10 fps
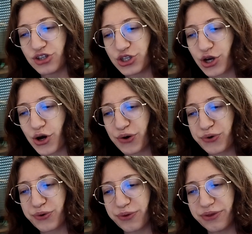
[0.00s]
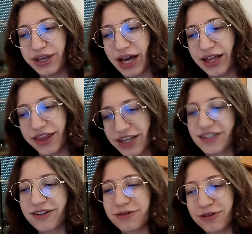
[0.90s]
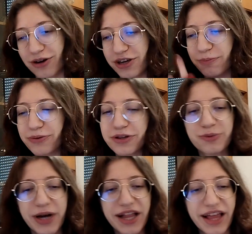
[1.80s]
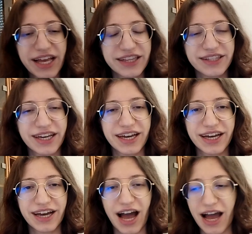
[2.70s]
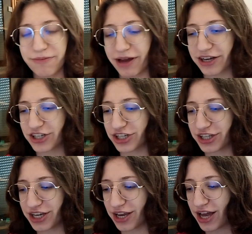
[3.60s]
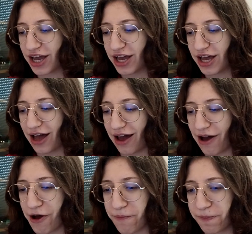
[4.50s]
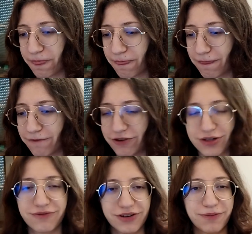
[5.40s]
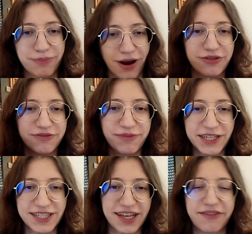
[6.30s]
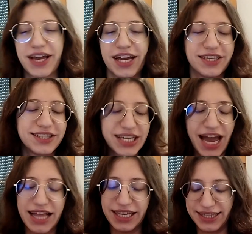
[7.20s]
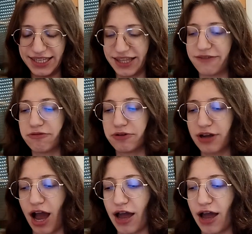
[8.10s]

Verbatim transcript: So things are going pretty well, and I'm actually very, very proud of myself. So yeah, that's it, everyone.